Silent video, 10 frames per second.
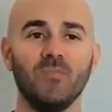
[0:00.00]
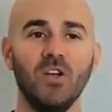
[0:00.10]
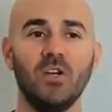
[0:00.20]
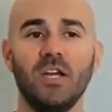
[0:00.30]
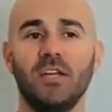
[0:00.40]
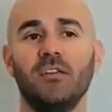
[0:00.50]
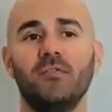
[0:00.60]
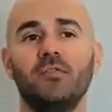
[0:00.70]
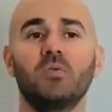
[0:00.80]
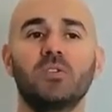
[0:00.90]
Okay, a
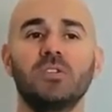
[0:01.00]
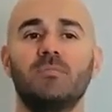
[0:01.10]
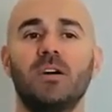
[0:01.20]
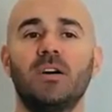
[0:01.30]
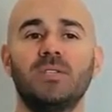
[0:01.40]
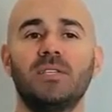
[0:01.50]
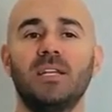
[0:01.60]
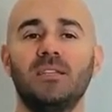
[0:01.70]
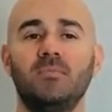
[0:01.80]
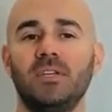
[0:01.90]
few words about
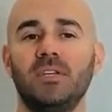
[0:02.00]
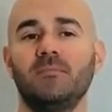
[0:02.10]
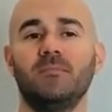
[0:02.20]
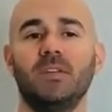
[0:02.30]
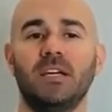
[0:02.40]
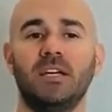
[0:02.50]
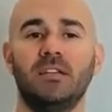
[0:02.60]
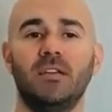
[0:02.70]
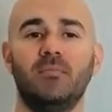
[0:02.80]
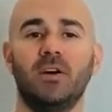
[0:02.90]
Scylladb
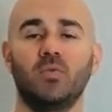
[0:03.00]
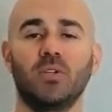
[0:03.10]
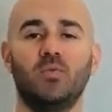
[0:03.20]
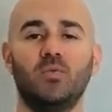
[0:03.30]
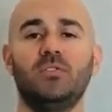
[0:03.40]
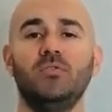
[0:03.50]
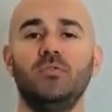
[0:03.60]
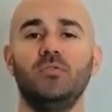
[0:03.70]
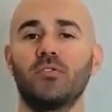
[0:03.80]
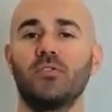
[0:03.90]
and about what we
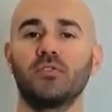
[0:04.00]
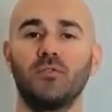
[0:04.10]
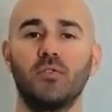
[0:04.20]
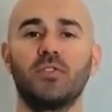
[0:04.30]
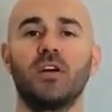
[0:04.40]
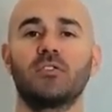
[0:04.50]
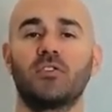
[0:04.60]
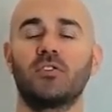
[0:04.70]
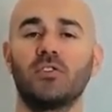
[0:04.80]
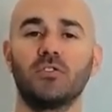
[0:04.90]
do for those of you that
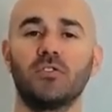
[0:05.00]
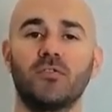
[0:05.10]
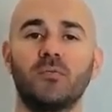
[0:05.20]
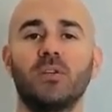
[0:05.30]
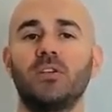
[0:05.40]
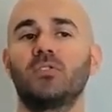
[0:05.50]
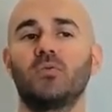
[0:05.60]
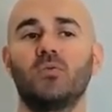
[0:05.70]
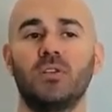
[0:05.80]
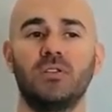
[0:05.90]
are not
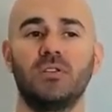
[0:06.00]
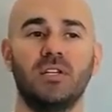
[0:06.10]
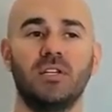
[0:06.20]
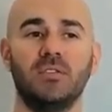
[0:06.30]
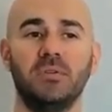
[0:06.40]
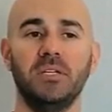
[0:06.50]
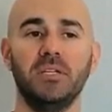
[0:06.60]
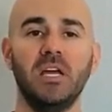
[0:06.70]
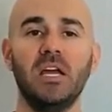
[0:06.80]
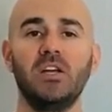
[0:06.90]
familiar with
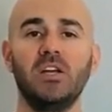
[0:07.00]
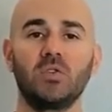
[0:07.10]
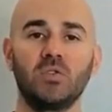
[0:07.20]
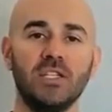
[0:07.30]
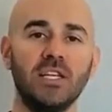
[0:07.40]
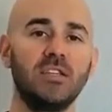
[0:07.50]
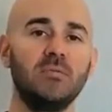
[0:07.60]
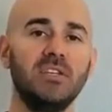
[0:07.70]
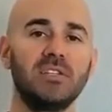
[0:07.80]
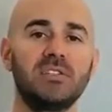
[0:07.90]
Scylladb. So
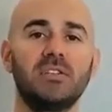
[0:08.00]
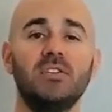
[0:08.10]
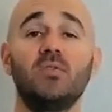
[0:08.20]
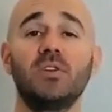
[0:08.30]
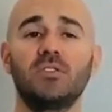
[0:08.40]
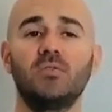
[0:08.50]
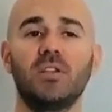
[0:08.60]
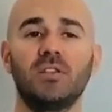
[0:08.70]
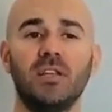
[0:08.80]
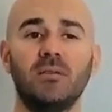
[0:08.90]
Scylladb is a
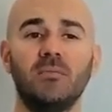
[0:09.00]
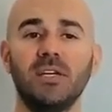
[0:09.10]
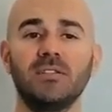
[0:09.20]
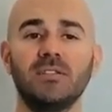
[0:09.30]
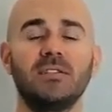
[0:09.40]
NoSQL database.